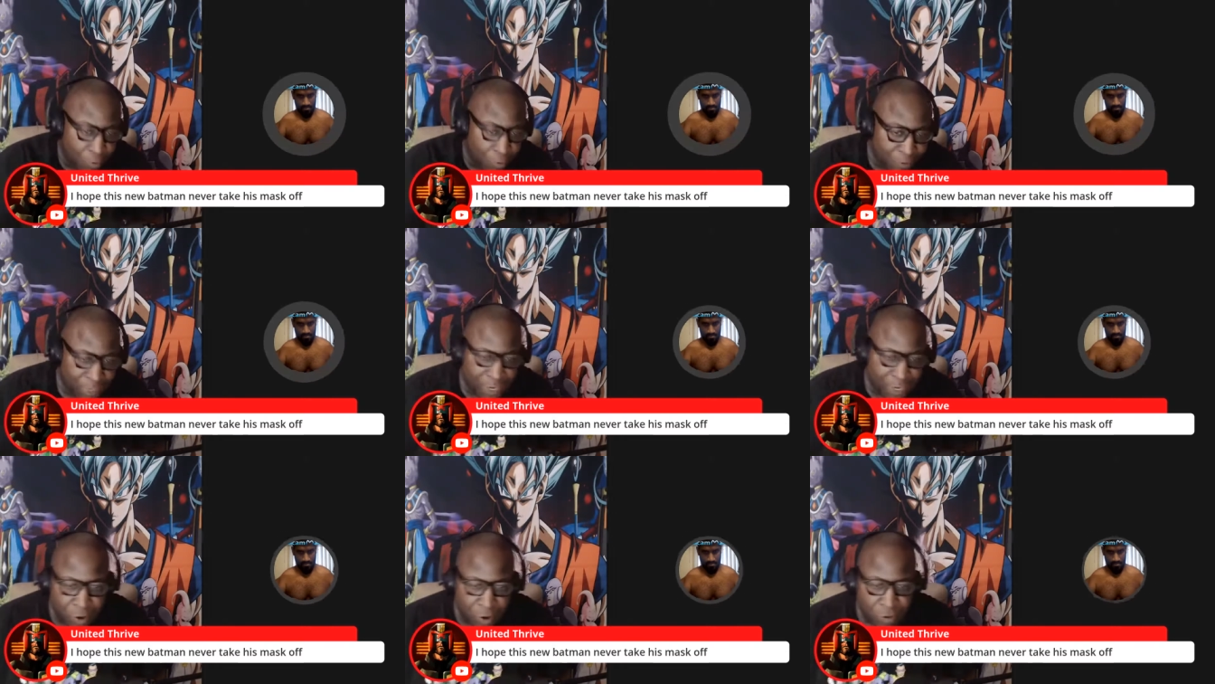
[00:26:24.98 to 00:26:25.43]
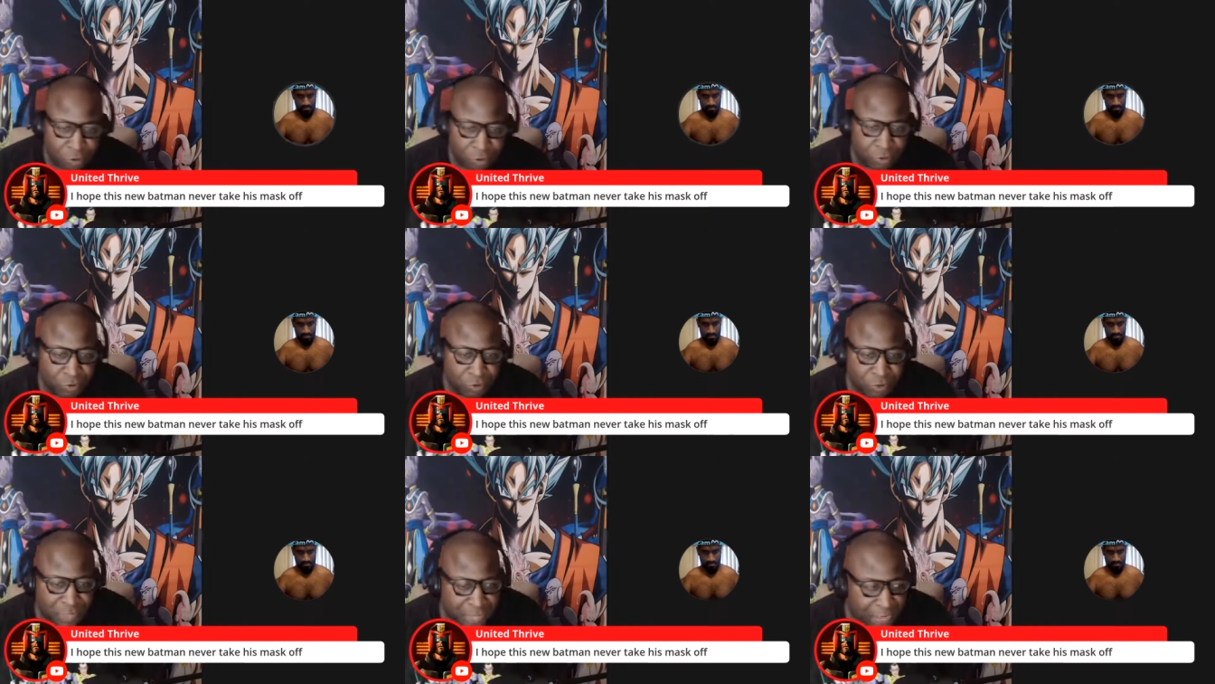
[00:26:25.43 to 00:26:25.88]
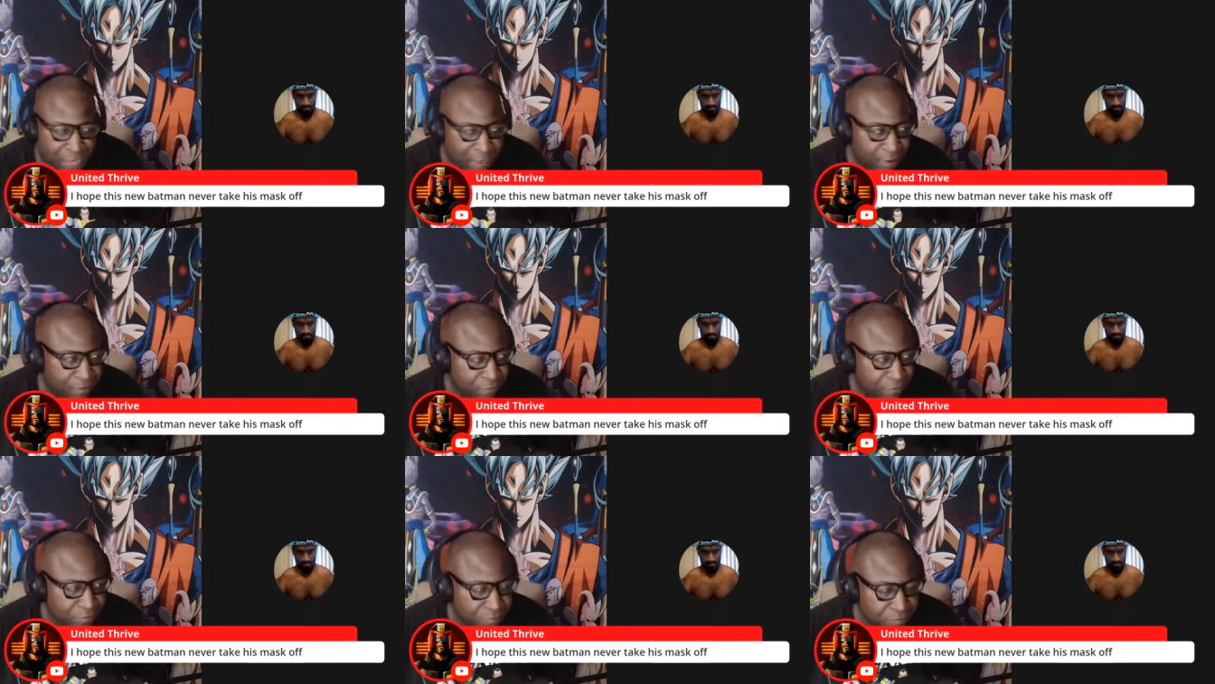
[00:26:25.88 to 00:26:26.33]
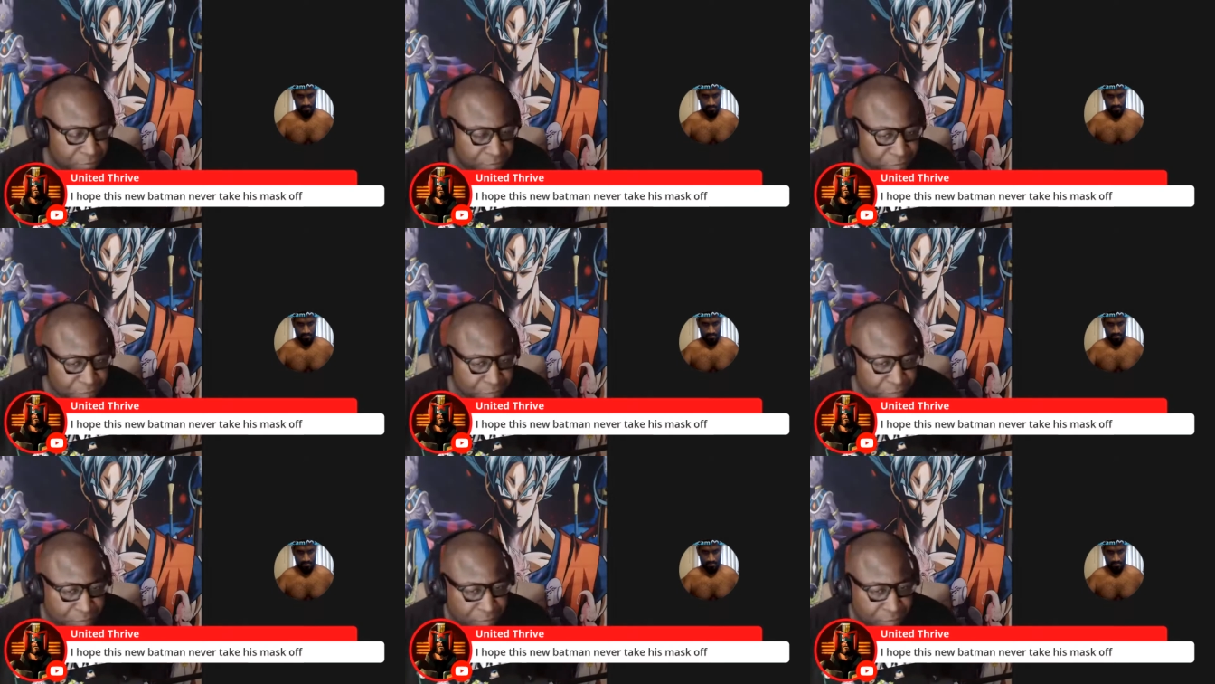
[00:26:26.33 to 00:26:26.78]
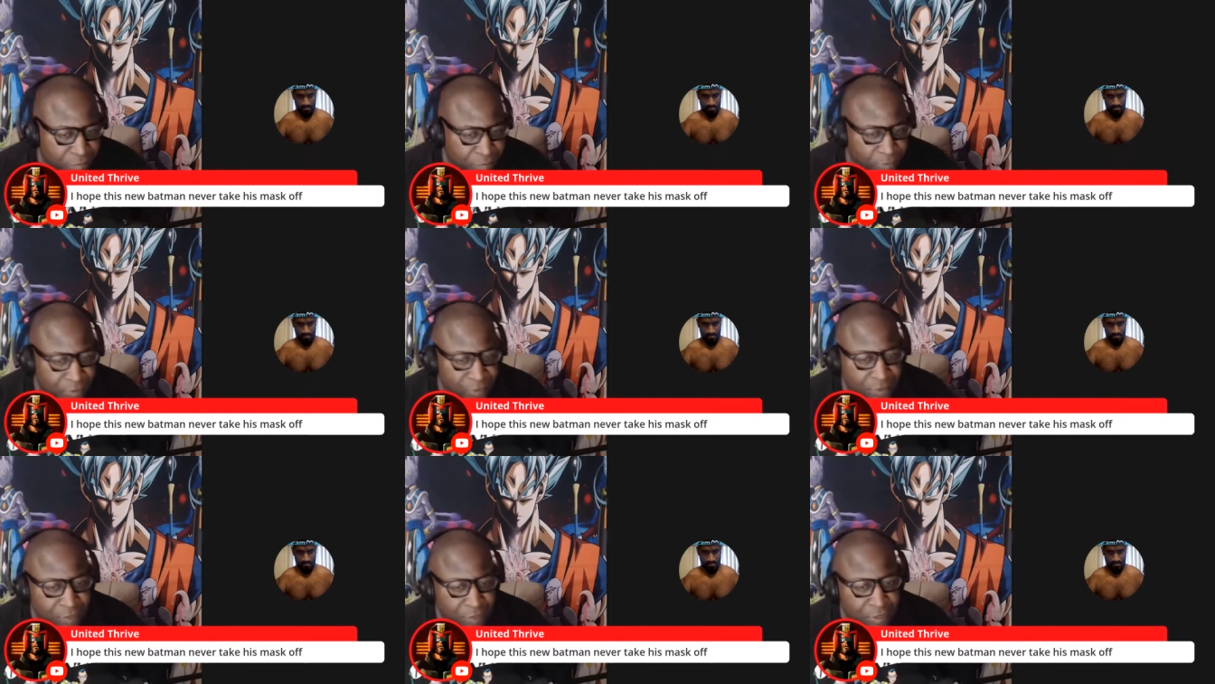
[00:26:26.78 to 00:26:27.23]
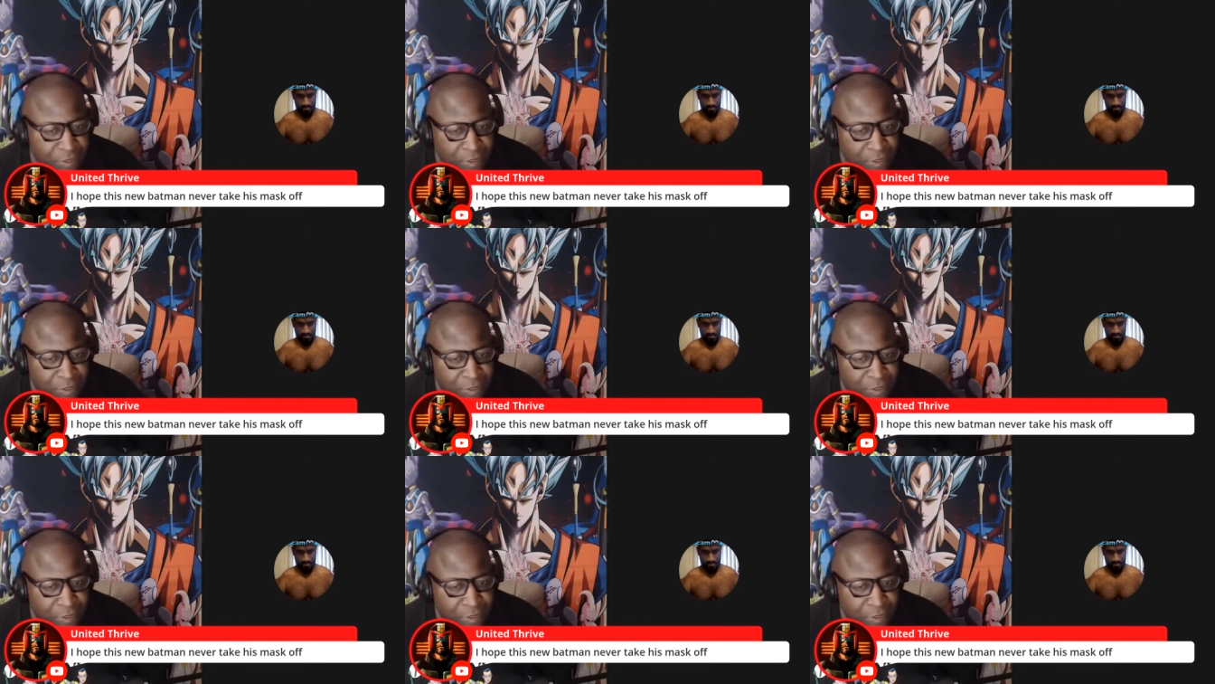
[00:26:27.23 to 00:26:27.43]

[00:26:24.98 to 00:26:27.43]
they don't do that, but